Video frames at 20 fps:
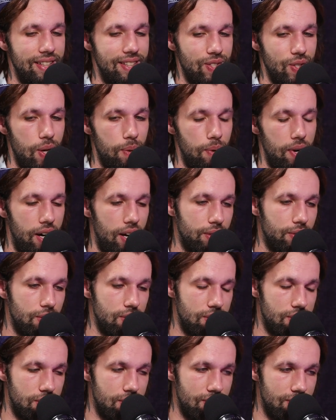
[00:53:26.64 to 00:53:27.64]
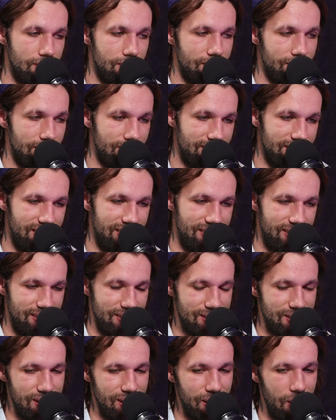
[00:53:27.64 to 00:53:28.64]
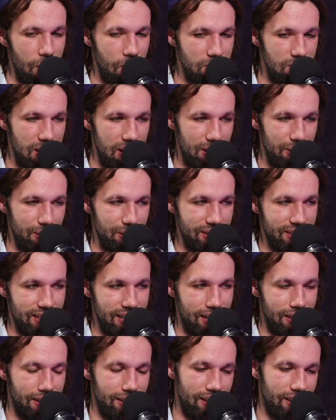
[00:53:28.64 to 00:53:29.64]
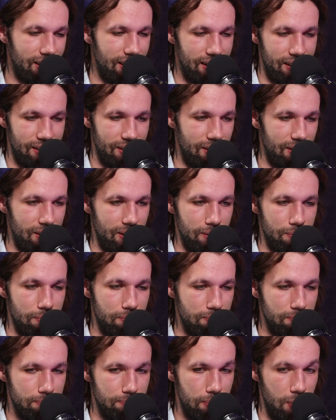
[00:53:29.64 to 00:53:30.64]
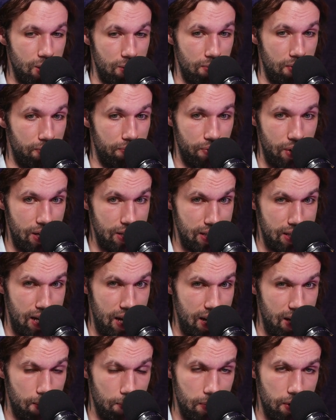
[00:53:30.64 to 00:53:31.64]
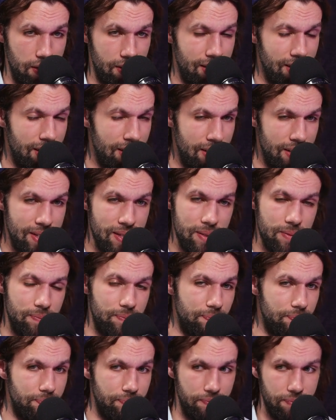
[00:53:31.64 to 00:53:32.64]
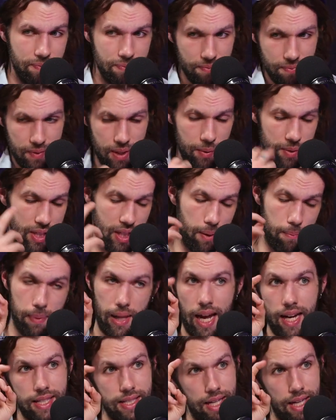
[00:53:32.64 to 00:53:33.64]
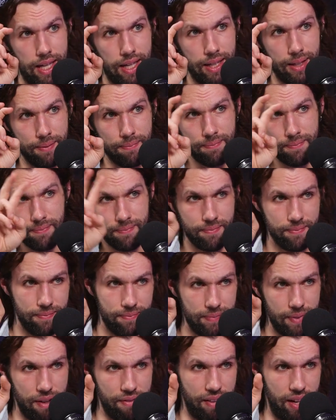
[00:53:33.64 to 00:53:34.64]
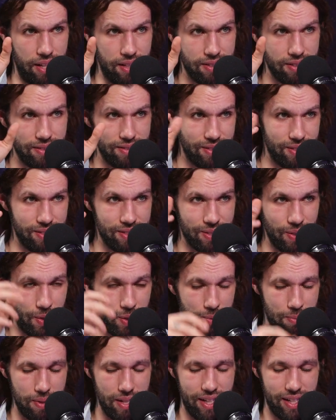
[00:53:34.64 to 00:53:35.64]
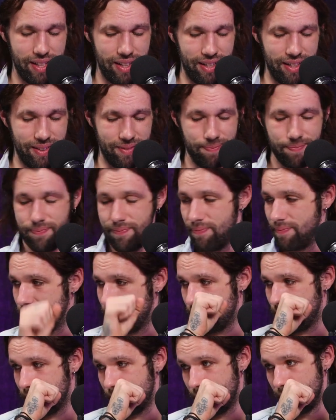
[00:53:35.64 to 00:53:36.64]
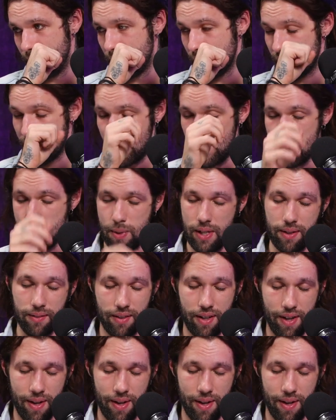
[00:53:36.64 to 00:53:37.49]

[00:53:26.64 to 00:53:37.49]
And so I ran out this like hotel, and then a bunch of my friends came, and it was like a black tie event, so to speak, and excuse me.